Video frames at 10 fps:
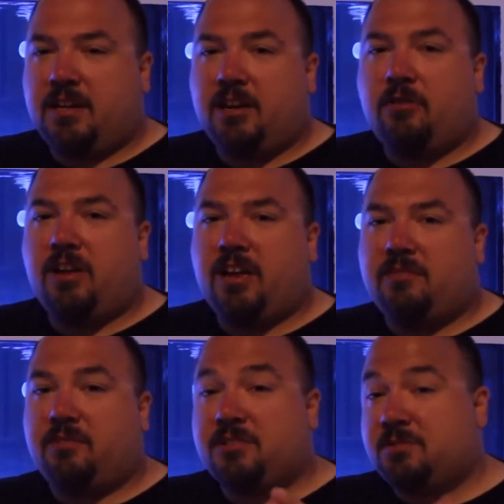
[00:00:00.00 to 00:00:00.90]
I now
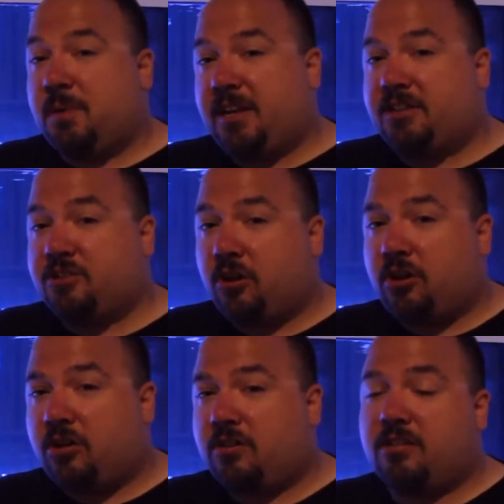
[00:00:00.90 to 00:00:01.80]
have a Spanish
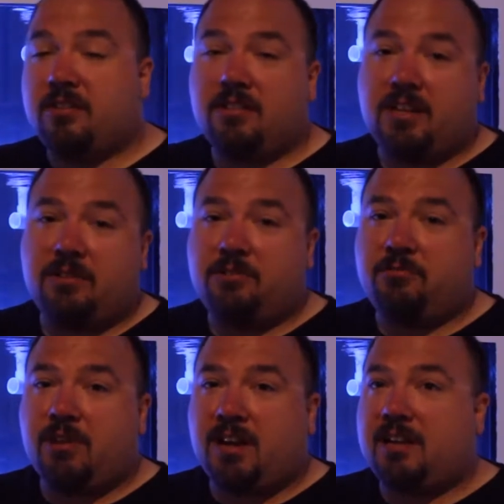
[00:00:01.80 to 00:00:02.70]
hog, a
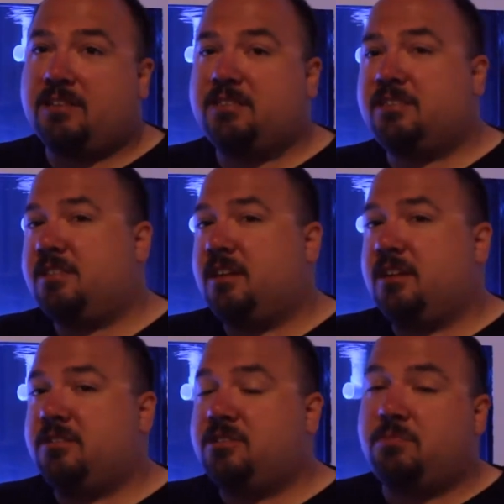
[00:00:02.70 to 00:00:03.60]
clouded wrasse,
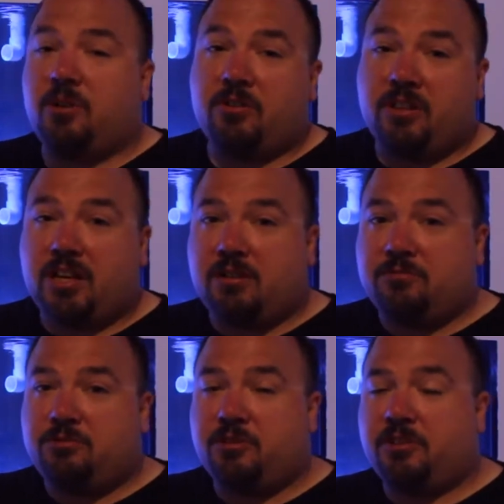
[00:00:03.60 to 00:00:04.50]
a small
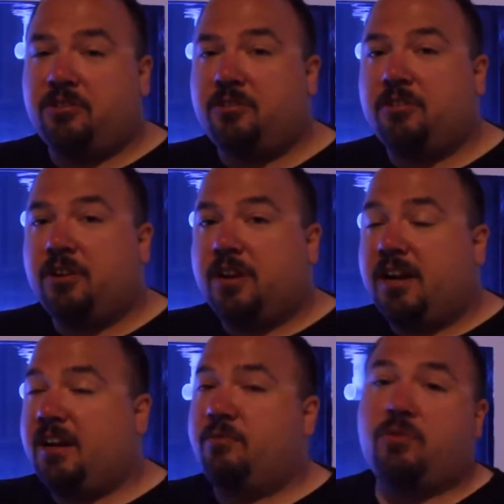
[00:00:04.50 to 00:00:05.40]
clown trigger,
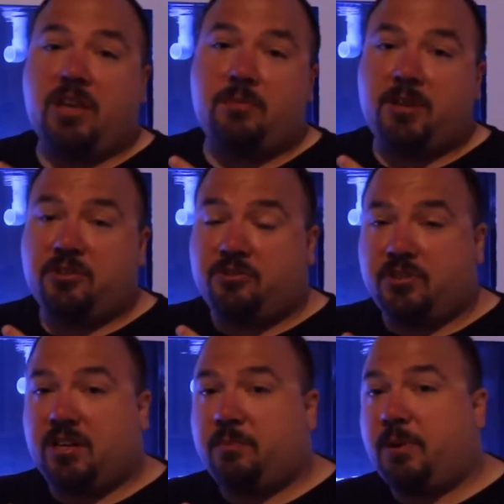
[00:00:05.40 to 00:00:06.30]
and a flame angel
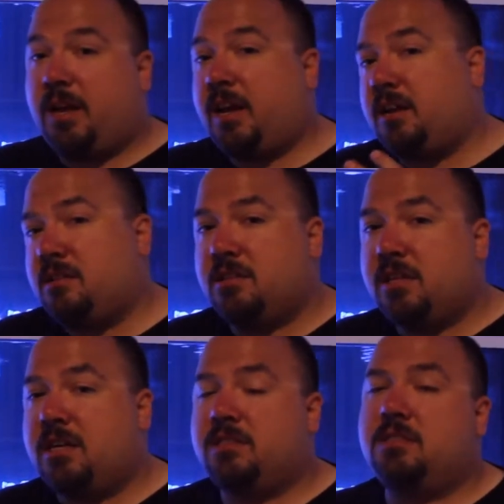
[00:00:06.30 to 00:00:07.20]
that have been added to
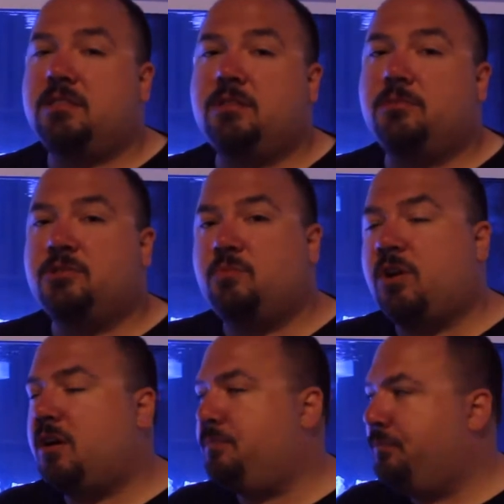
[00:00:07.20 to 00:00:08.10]
that system as
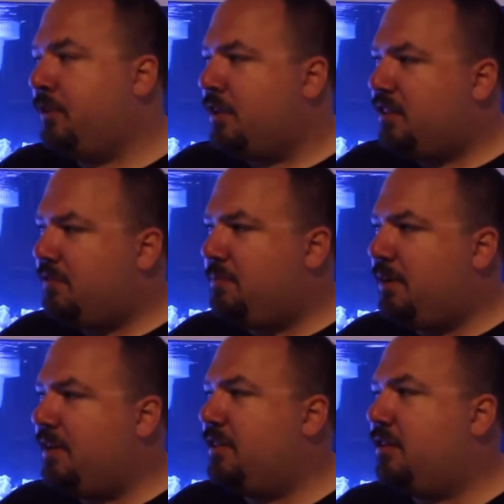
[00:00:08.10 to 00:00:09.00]
well. They've
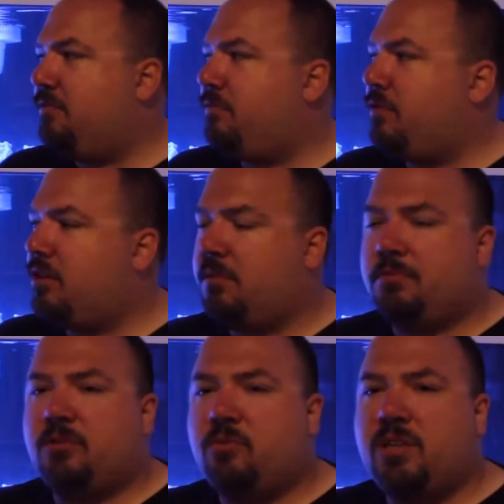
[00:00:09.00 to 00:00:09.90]
been in there for a
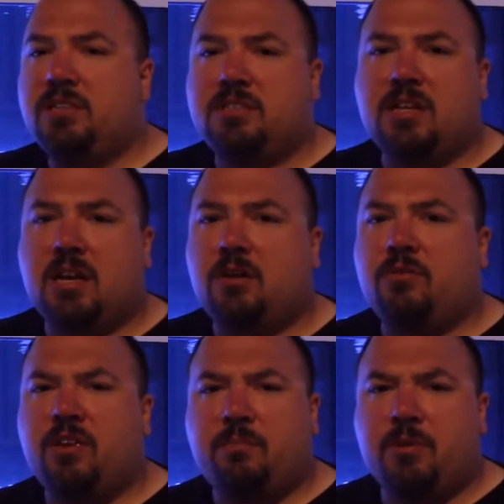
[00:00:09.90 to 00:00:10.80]
couple of weeks now.
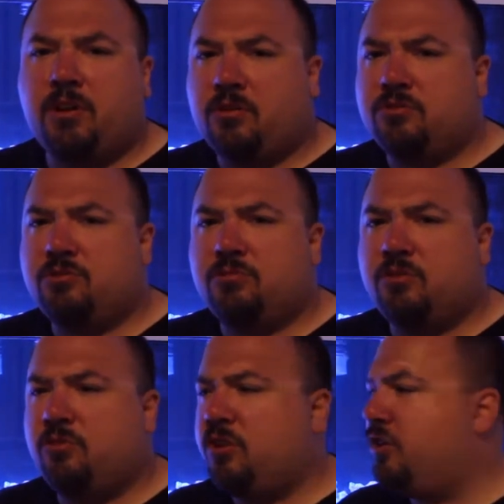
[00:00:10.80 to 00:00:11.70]
They've been all
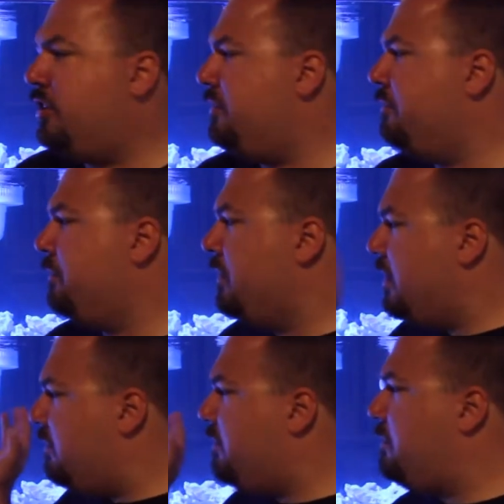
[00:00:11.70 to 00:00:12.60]
doing good.
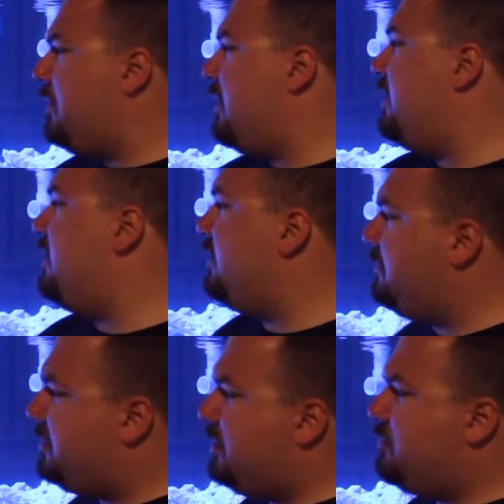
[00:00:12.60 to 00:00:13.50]
Everybody in
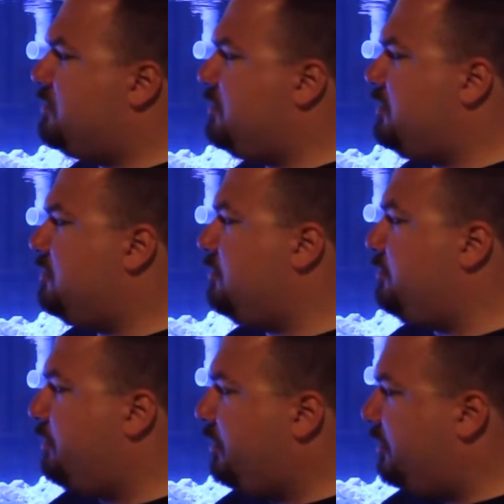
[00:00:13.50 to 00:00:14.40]
here seems to be doing
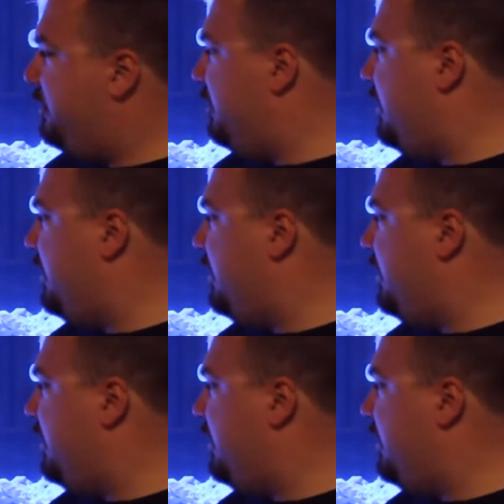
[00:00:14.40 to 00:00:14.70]
pretty good. You